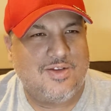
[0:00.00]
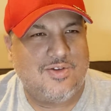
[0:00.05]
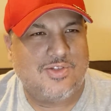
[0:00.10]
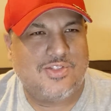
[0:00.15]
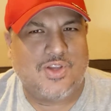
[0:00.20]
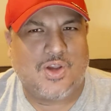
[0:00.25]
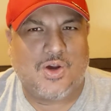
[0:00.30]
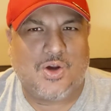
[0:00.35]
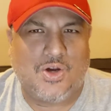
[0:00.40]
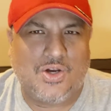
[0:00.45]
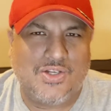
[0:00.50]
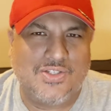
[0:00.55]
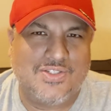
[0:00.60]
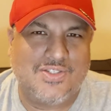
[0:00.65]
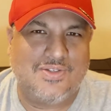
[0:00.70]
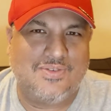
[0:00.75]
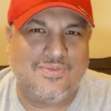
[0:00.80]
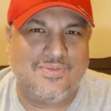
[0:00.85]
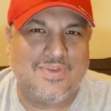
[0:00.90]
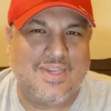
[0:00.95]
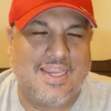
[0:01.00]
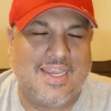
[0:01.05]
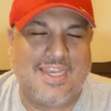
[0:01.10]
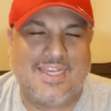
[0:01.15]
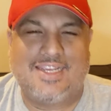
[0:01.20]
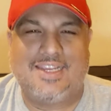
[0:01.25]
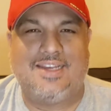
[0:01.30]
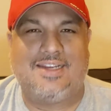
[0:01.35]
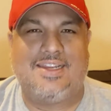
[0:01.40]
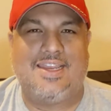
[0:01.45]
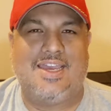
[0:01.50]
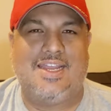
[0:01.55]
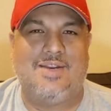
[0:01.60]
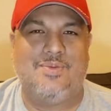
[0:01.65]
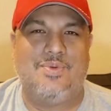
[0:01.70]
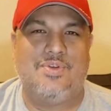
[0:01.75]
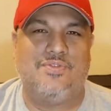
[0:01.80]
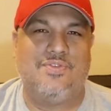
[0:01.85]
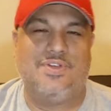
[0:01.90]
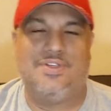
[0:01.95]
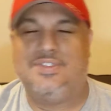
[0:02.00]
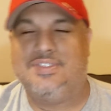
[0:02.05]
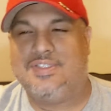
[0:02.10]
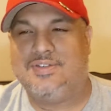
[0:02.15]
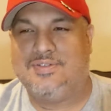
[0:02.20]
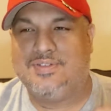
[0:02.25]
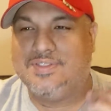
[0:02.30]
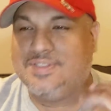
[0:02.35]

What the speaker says: it was awesome. Academy of Villains.